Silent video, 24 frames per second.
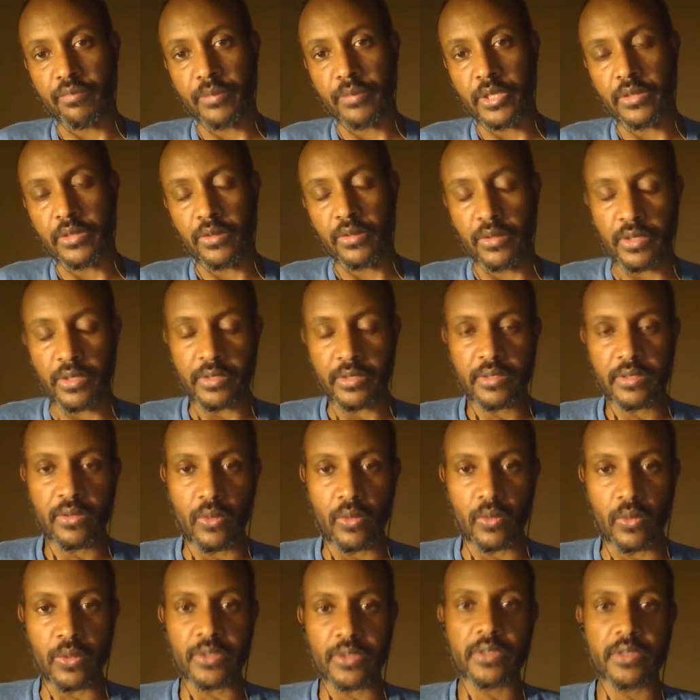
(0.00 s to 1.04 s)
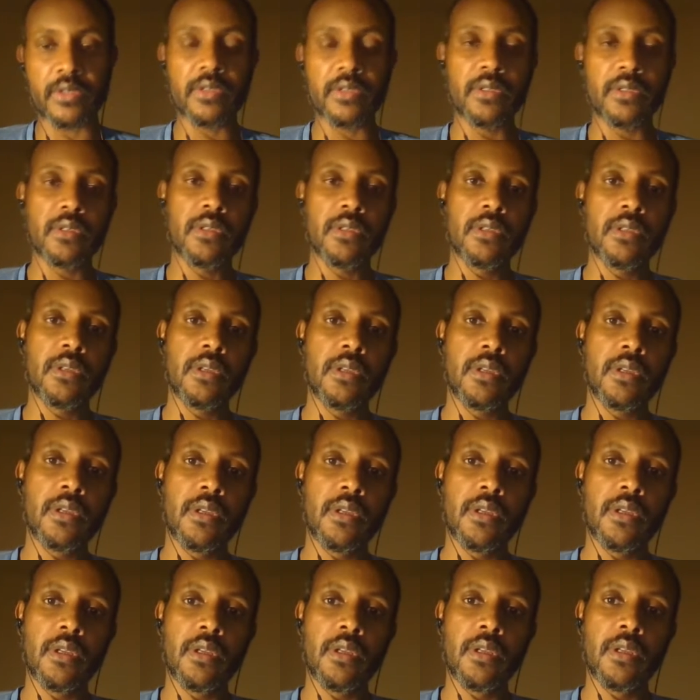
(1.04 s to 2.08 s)
me to this course.
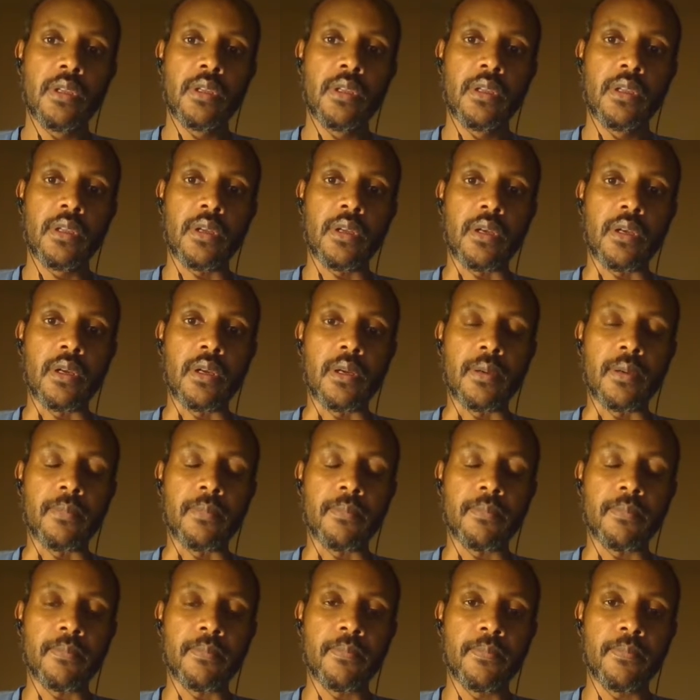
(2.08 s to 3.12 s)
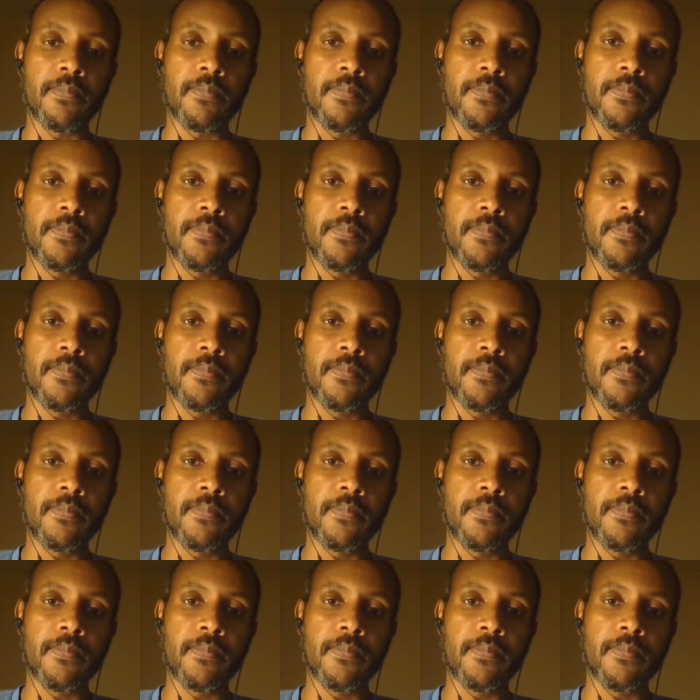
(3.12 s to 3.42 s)
It